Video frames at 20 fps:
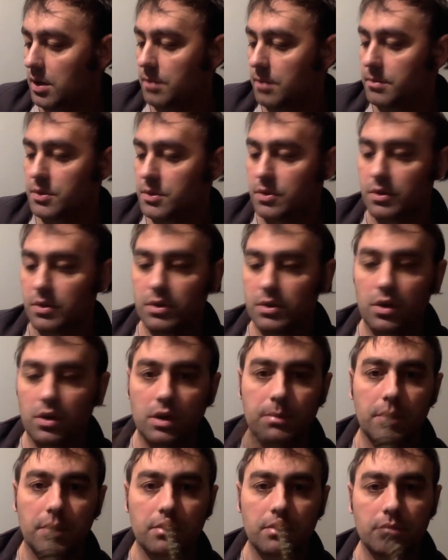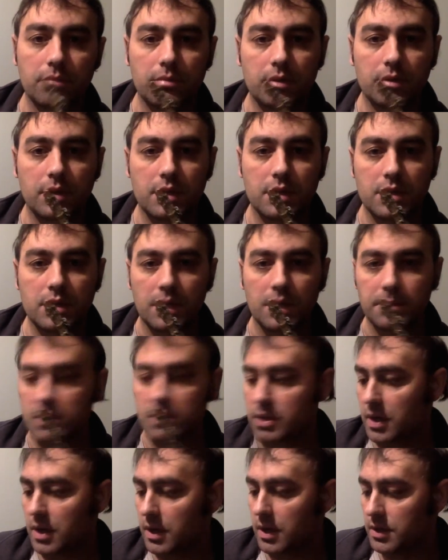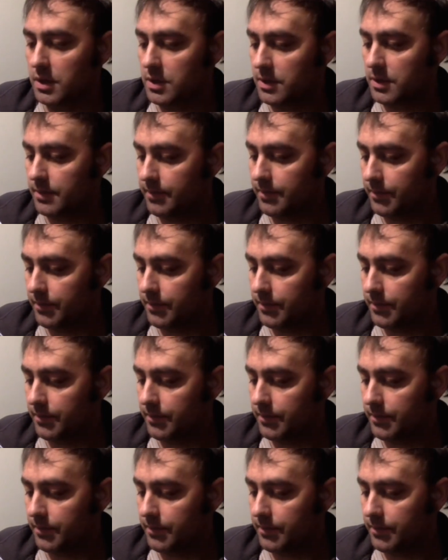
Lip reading: So you're talking about this type of size